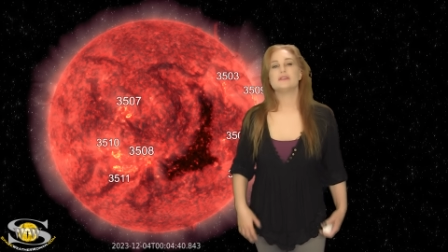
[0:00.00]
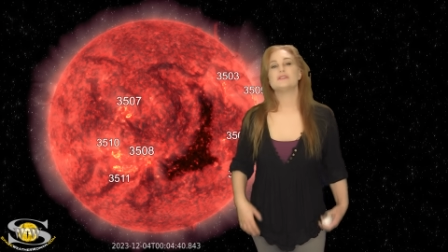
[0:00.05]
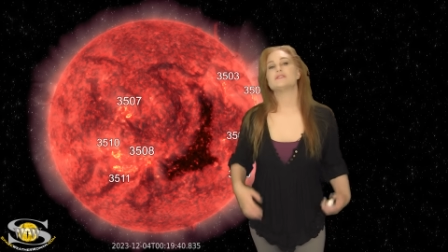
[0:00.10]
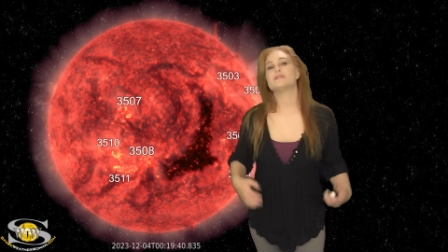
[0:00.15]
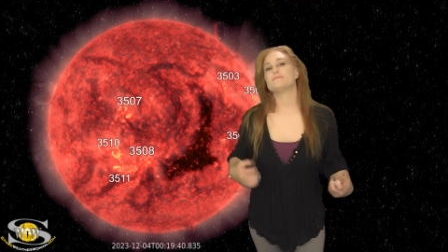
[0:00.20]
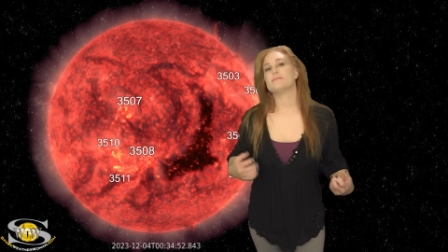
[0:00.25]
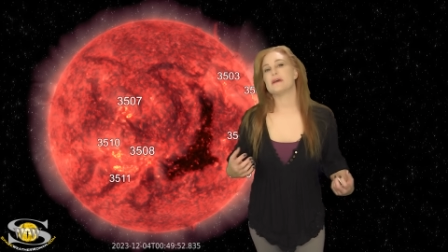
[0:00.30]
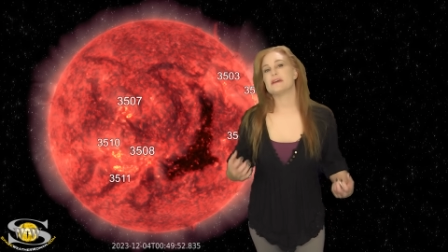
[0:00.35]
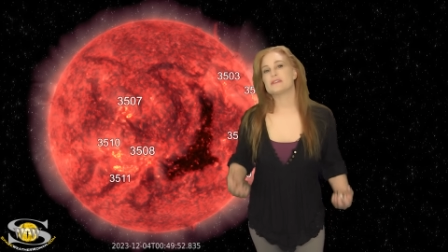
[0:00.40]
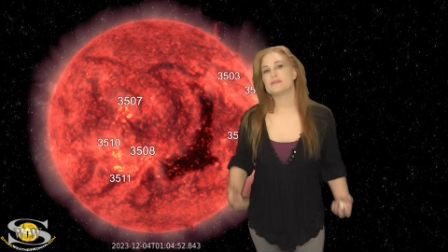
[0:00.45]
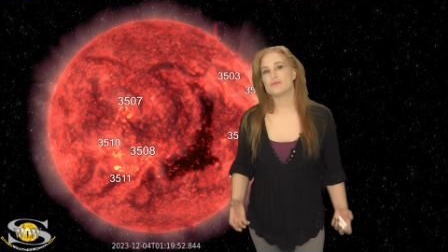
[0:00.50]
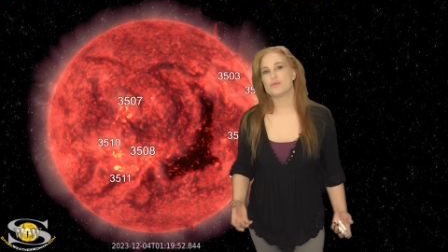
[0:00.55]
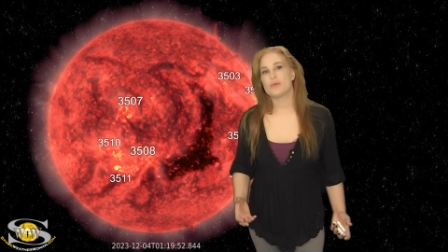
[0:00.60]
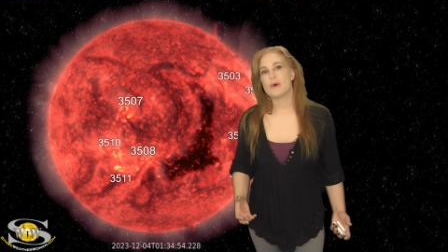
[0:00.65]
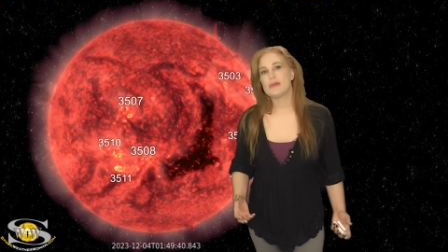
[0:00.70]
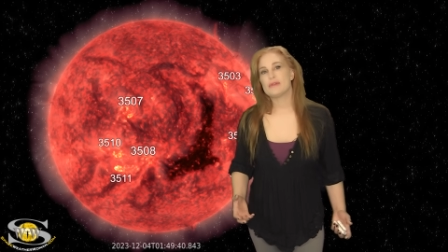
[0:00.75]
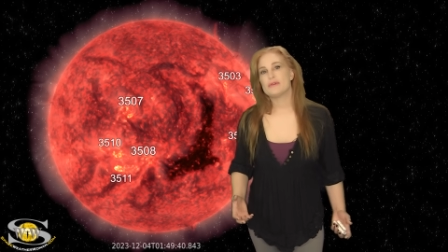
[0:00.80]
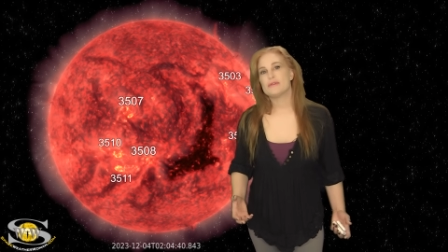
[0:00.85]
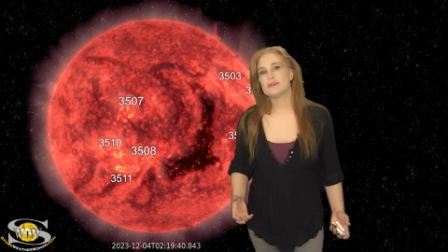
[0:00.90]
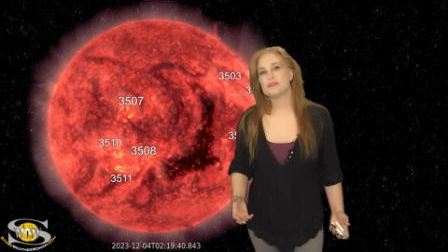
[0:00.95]
Space
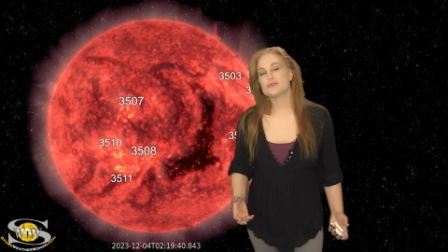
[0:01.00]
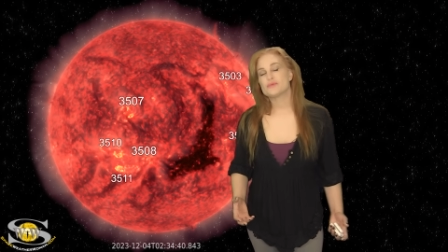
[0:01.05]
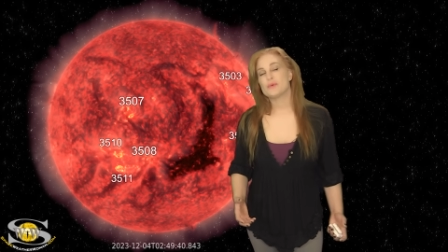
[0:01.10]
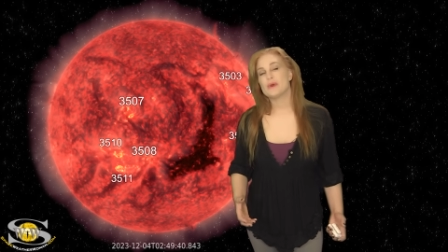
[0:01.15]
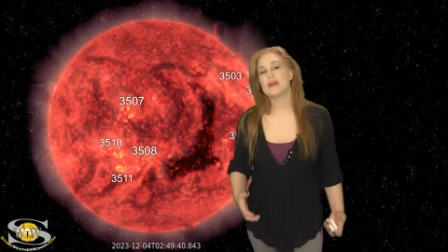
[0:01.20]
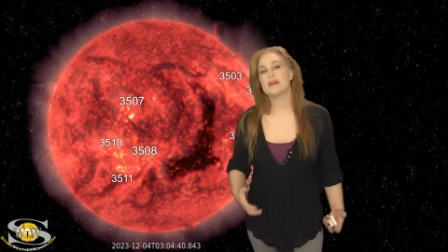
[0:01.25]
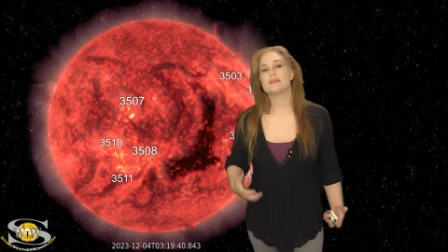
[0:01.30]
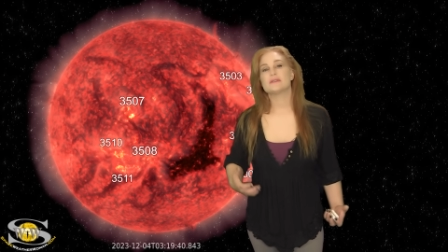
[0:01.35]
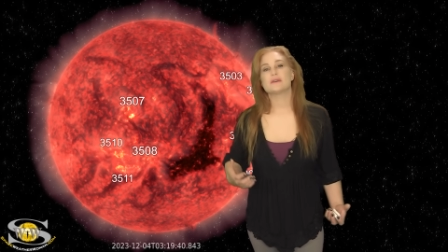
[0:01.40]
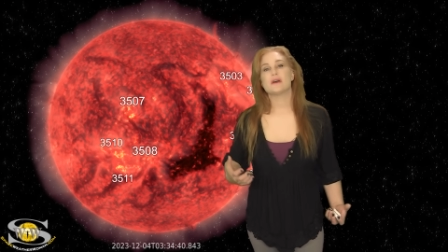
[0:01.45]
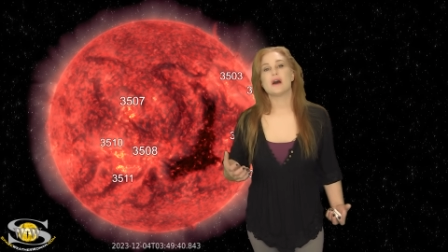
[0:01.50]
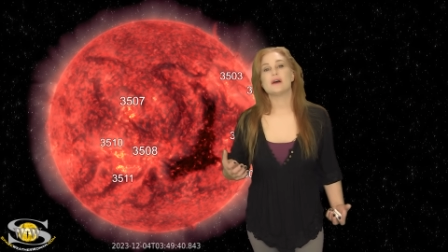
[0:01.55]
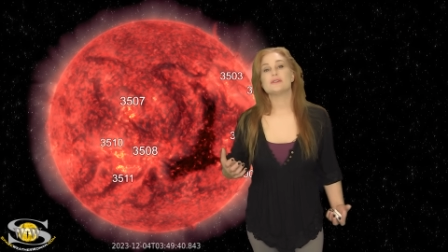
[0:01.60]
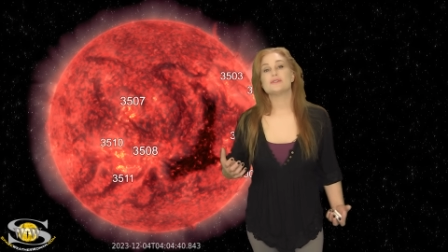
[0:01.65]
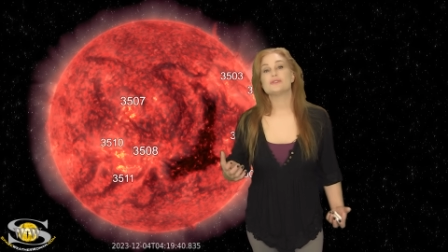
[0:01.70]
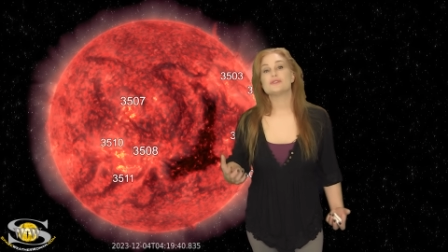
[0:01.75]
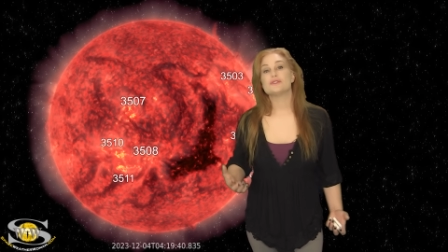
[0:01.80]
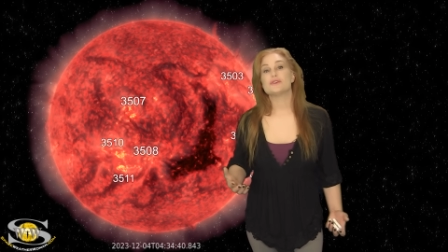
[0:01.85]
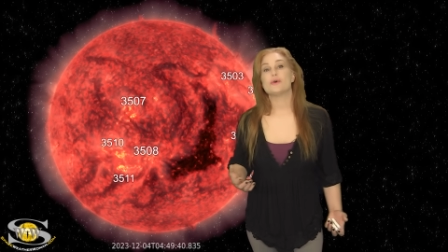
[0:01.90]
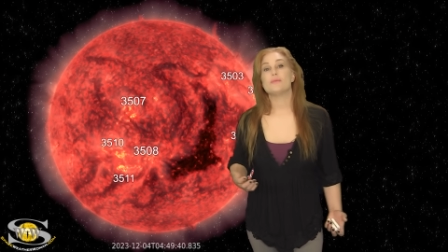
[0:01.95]
weather this week has
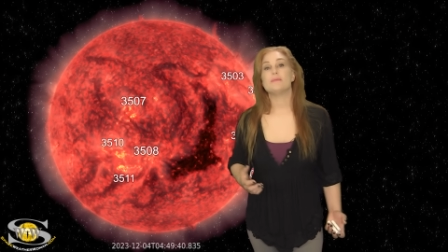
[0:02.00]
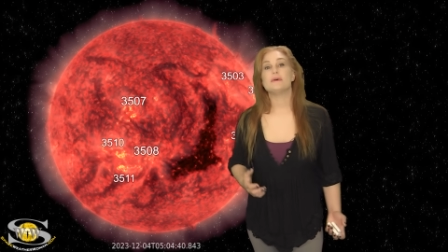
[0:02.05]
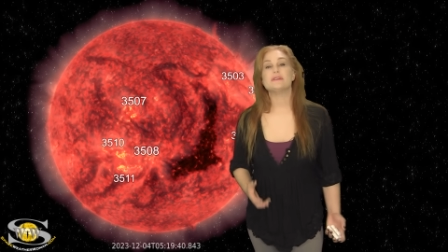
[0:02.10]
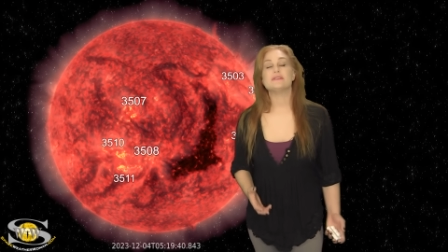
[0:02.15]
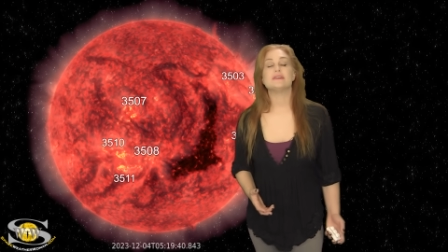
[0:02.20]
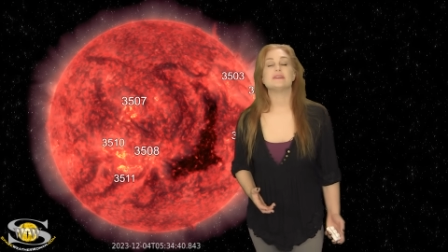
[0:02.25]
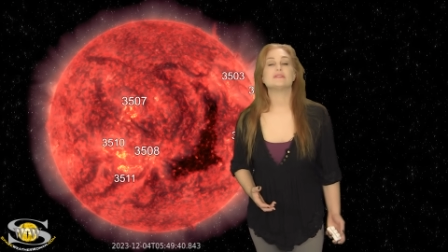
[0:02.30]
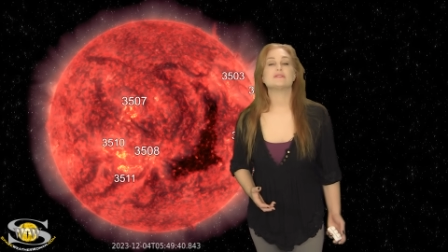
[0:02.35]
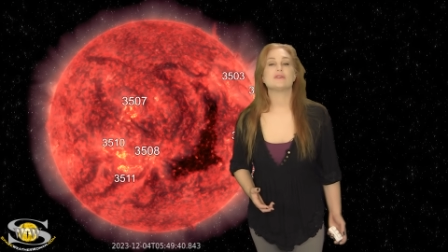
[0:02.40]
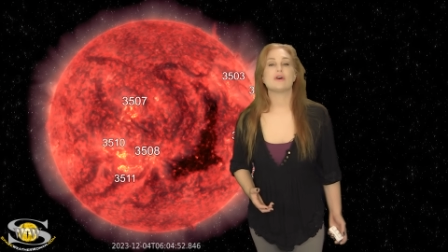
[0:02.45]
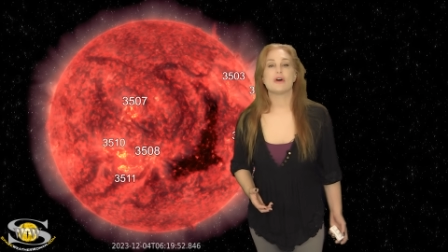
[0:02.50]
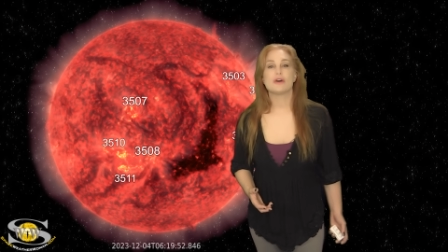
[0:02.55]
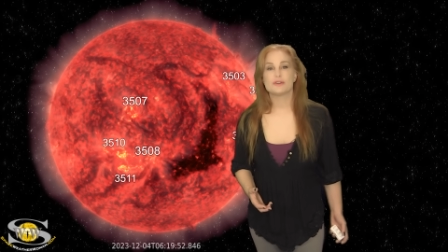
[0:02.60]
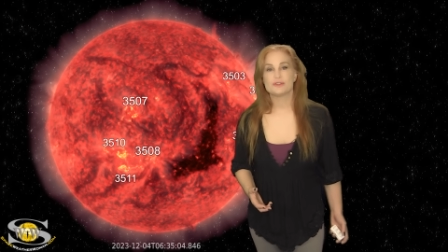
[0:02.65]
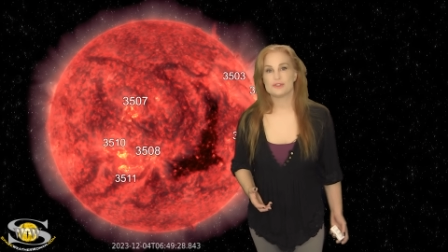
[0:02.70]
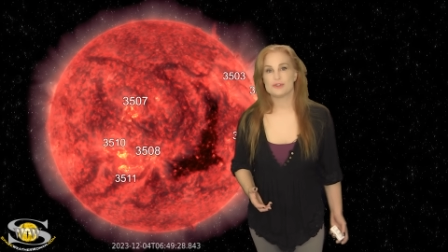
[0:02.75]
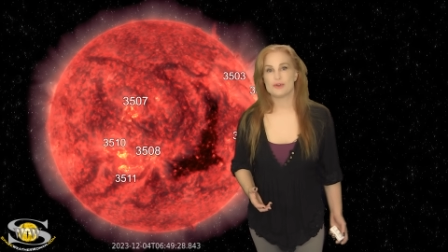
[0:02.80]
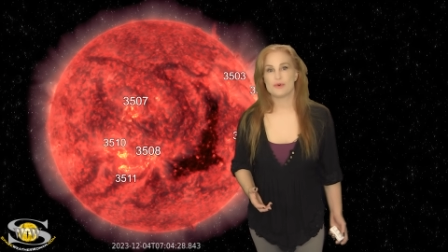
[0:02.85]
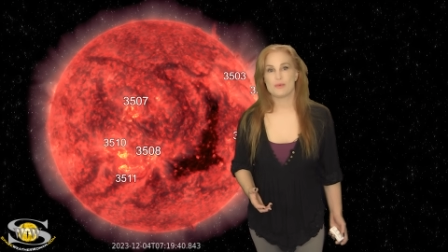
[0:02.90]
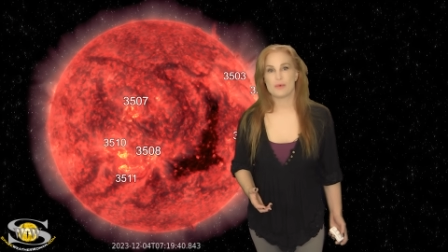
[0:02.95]
gotten so busy it's
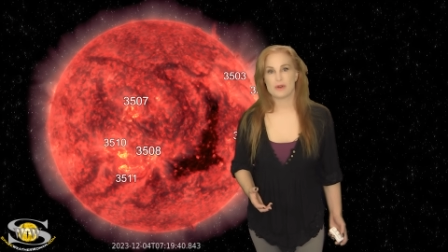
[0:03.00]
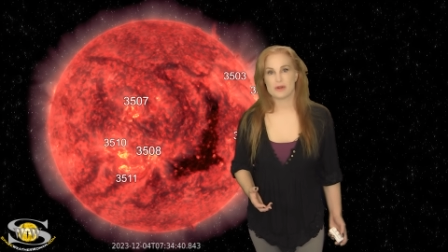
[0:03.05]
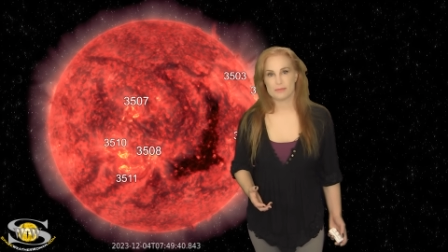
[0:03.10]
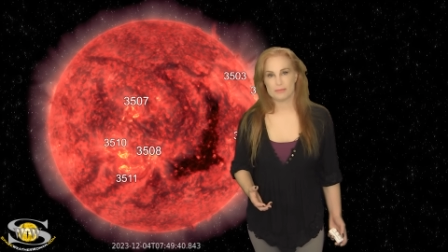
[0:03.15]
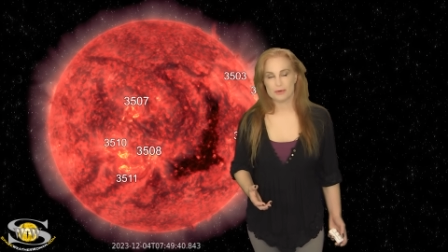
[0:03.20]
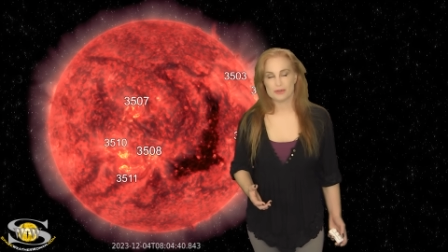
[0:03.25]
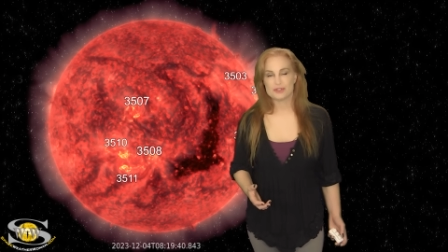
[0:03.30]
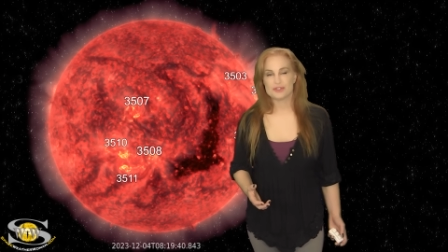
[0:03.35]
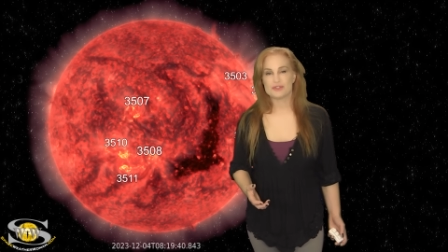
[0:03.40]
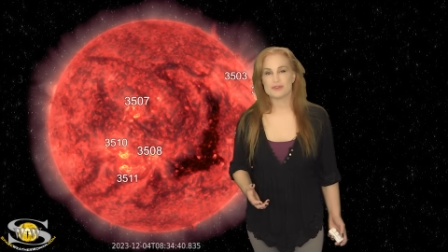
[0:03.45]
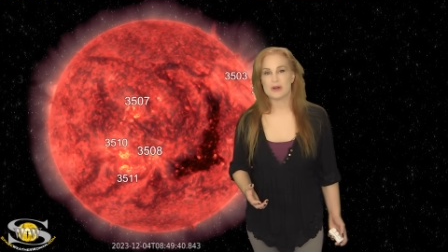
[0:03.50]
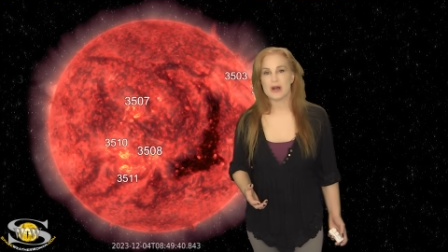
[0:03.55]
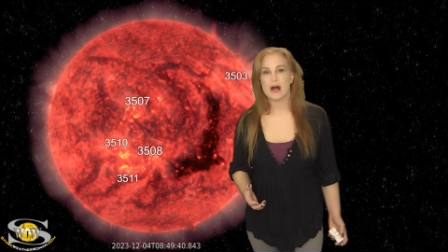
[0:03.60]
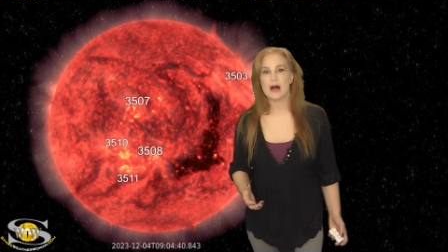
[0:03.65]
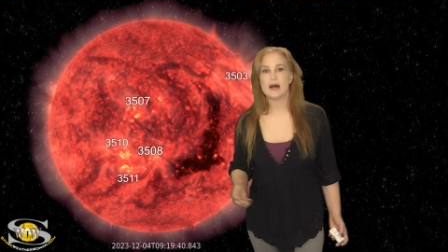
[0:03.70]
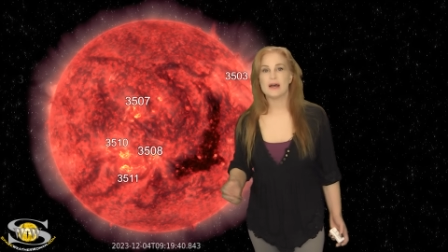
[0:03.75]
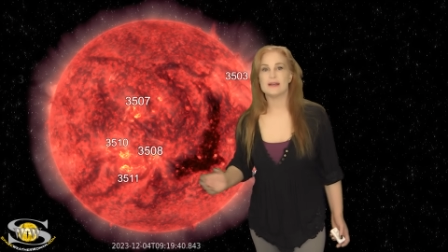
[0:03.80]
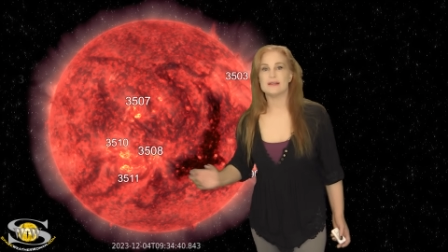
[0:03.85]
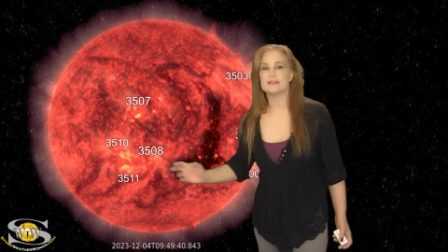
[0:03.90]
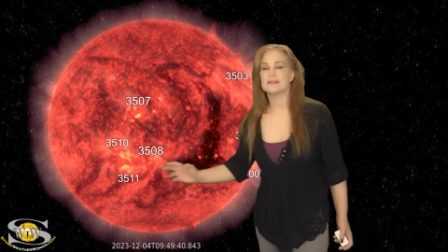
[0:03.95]
hard to know where to put your
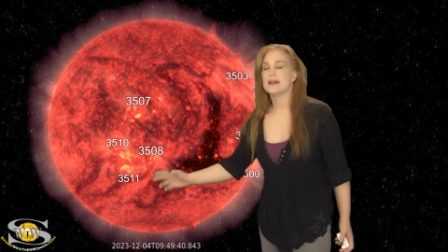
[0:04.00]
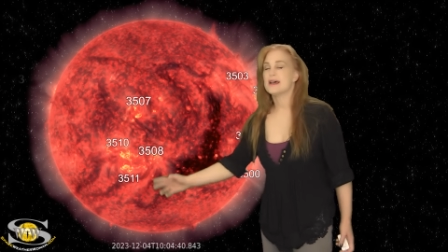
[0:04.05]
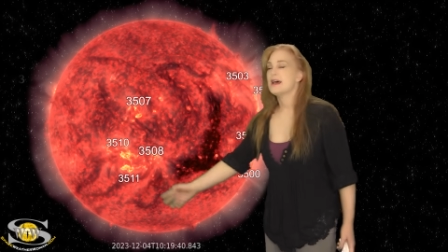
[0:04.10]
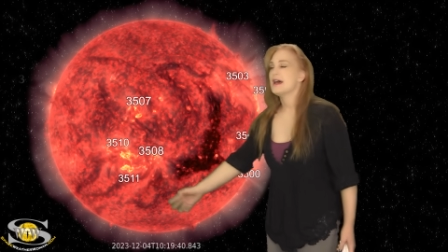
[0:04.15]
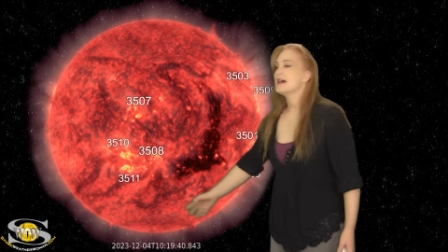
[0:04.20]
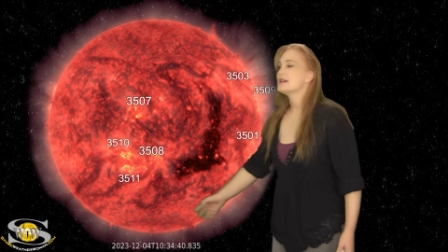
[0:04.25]
eyes.